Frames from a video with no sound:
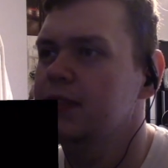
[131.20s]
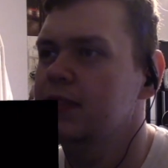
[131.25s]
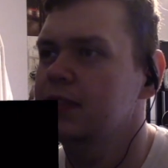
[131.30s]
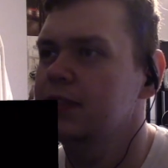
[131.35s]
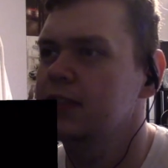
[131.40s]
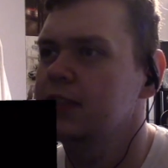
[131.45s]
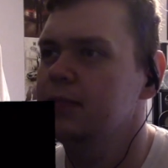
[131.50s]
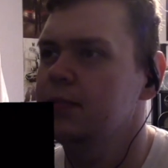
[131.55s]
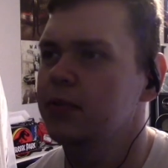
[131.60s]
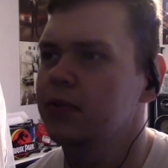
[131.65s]

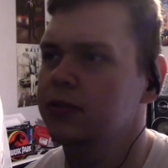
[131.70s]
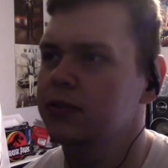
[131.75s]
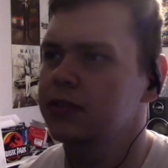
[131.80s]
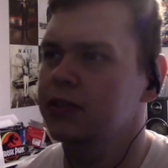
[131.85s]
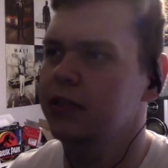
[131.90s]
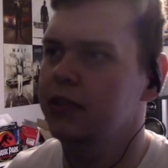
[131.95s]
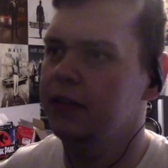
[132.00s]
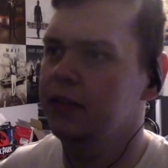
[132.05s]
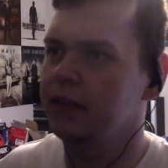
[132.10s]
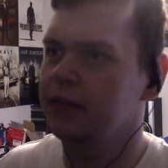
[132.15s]
Disney
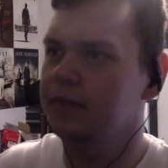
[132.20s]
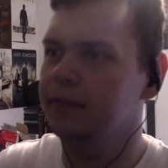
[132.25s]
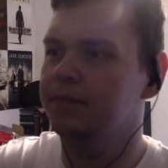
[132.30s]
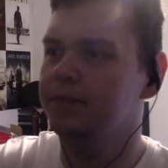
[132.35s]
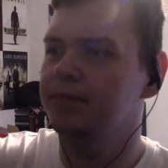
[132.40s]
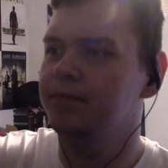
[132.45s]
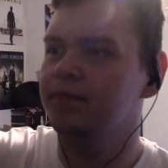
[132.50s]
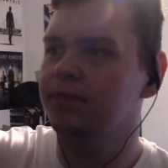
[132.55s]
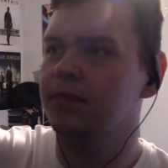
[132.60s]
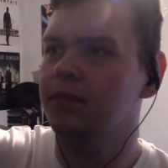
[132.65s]
Plus, eh?
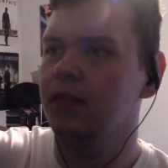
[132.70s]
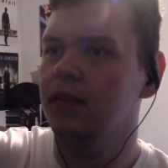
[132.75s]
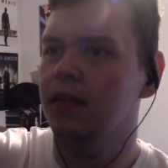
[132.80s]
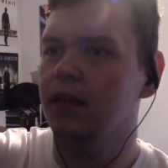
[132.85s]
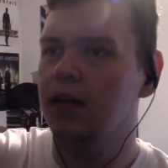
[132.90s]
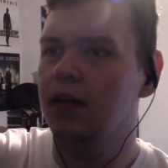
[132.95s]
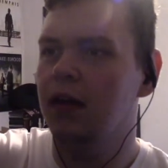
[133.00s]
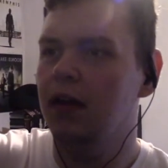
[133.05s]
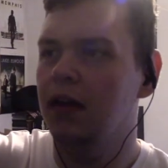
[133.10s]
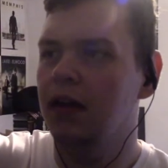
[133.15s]

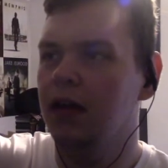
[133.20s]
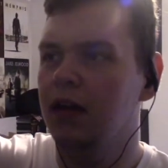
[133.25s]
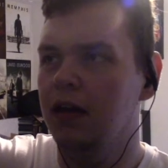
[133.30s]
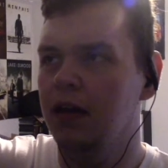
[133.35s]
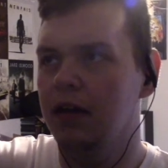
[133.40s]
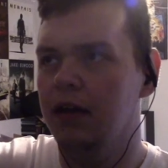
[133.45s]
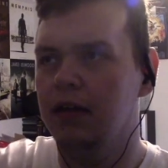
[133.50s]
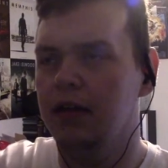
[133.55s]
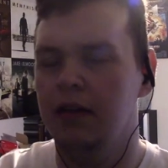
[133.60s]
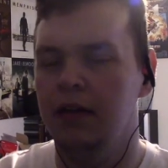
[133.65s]

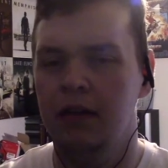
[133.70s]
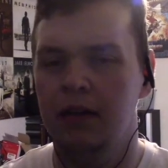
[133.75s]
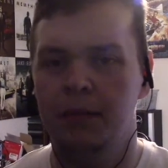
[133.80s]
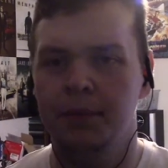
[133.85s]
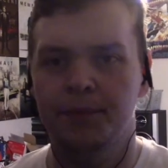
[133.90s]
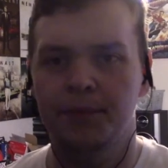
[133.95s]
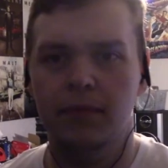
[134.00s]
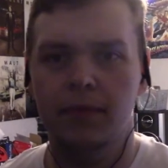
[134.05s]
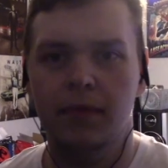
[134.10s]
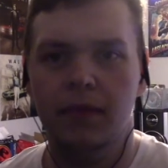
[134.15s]

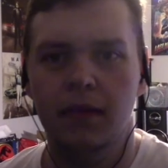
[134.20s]
Again,